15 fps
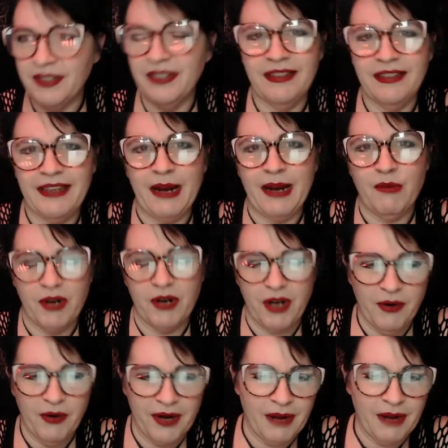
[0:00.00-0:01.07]
camera
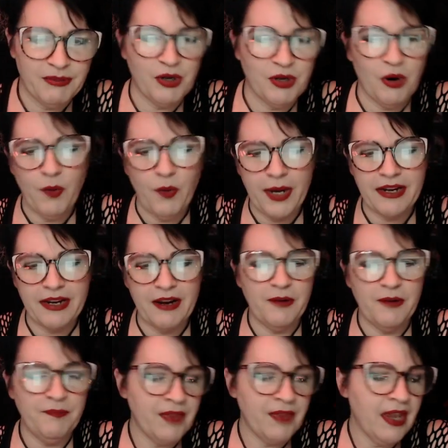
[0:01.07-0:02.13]
going up to a
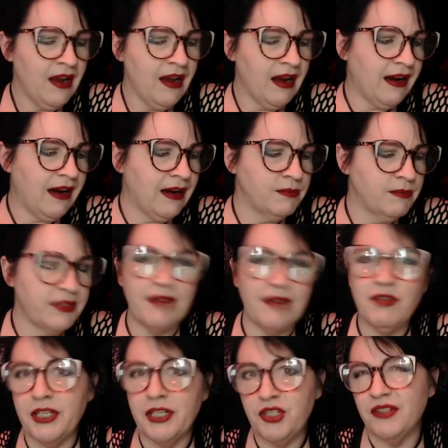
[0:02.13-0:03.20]
window,
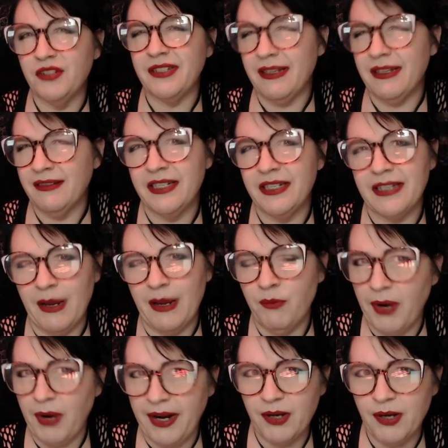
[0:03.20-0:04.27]
David Lynch's Inland
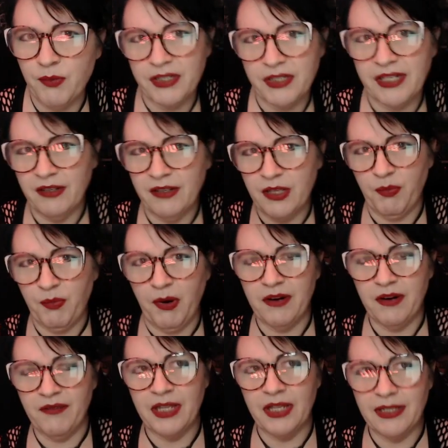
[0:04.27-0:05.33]
Empire, particularly the part
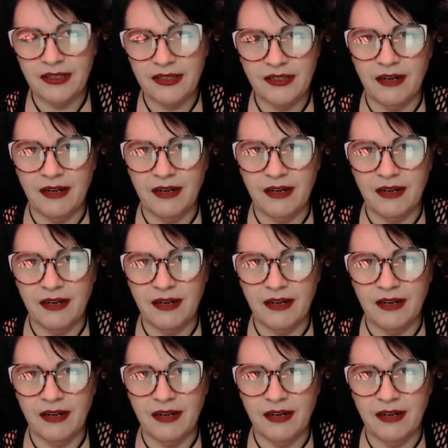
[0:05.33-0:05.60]
of it that's